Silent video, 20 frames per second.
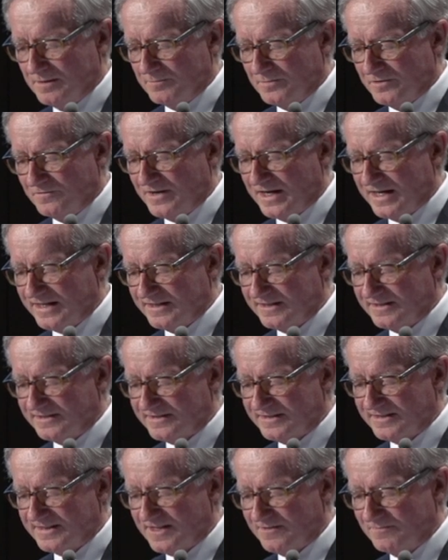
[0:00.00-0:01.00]
providing,
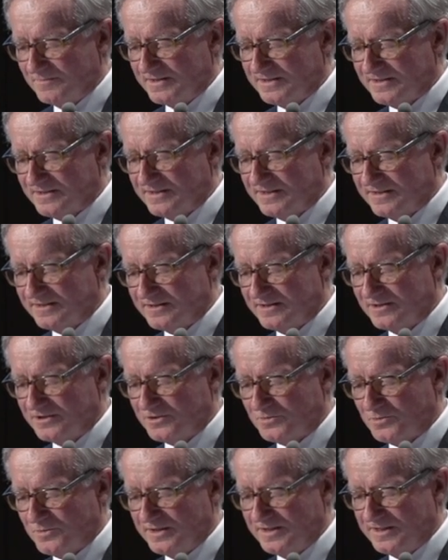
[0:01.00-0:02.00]
as the government says
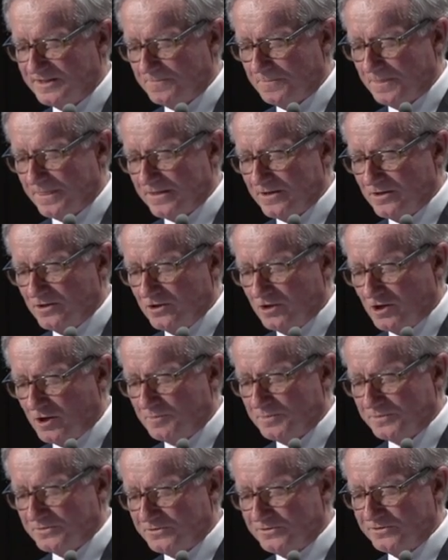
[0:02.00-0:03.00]
elsewhere,
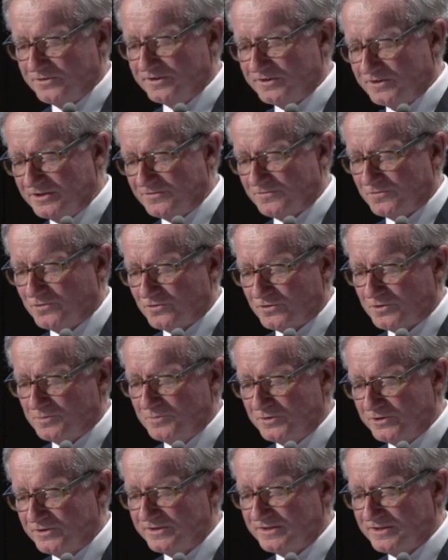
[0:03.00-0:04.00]
opportunities for
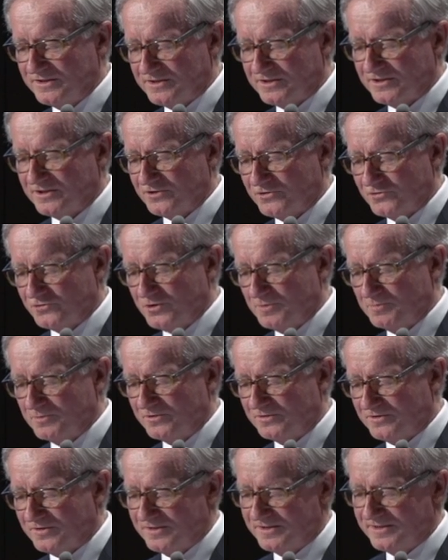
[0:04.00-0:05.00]
communities to
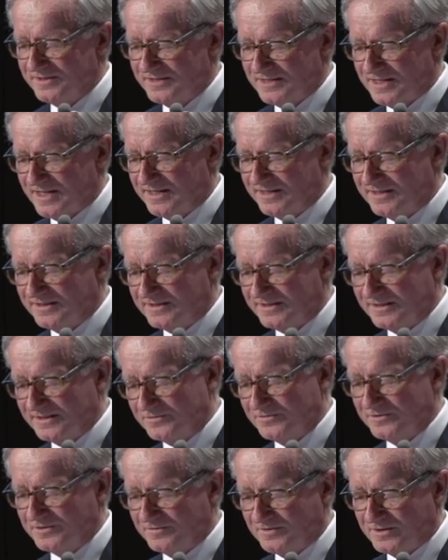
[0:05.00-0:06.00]
contribute to the design and
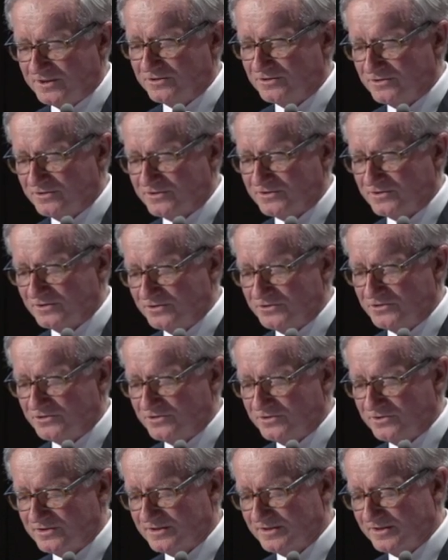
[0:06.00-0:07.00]
delivery of local
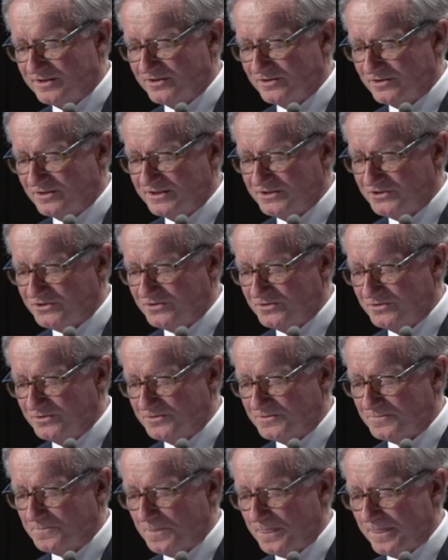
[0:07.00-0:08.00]
solutions to local
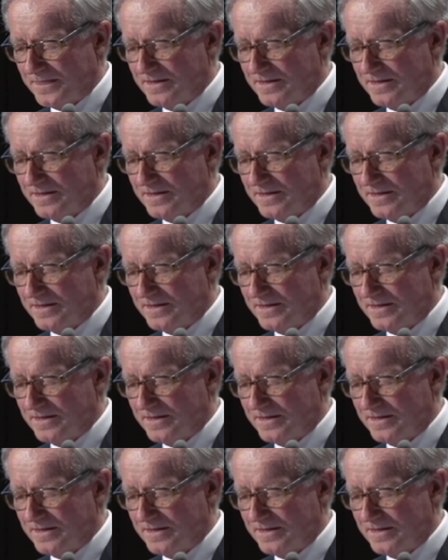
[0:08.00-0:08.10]
issues.